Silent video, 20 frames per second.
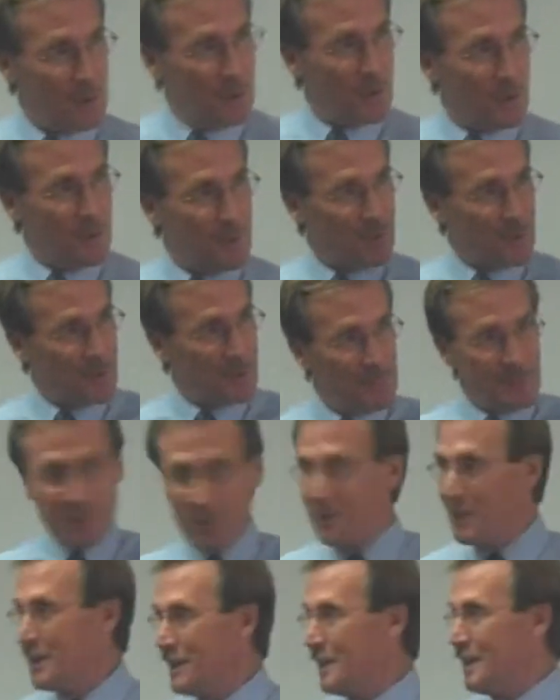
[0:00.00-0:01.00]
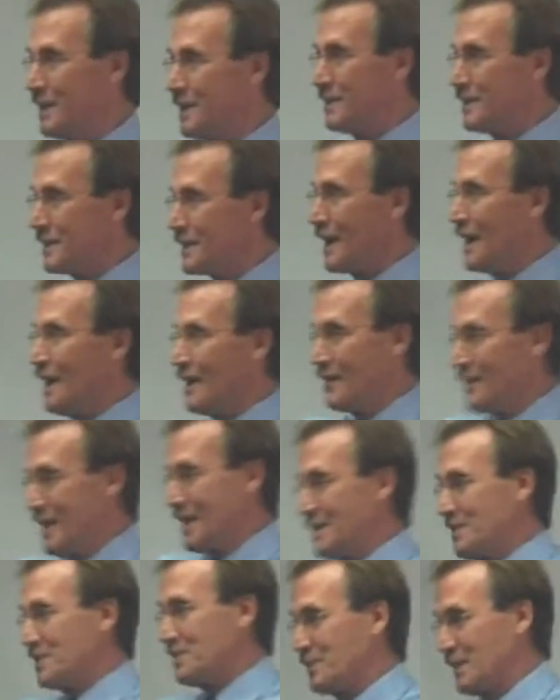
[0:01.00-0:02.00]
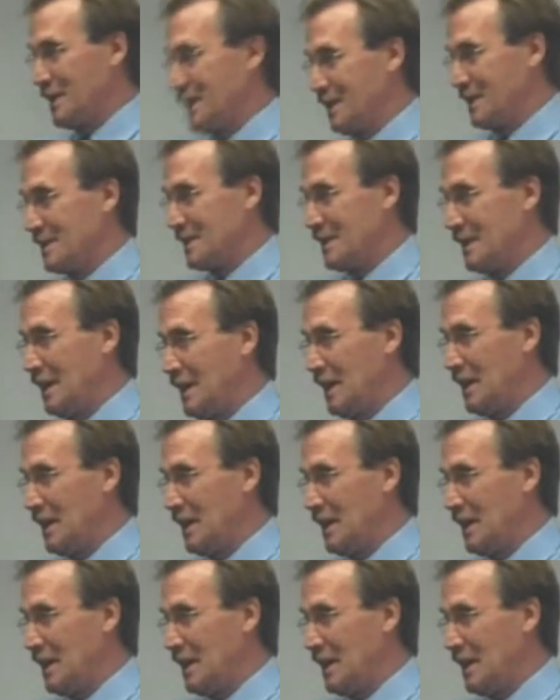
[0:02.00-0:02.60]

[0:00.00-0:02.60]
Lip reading: corridor between here and Colorado Springs.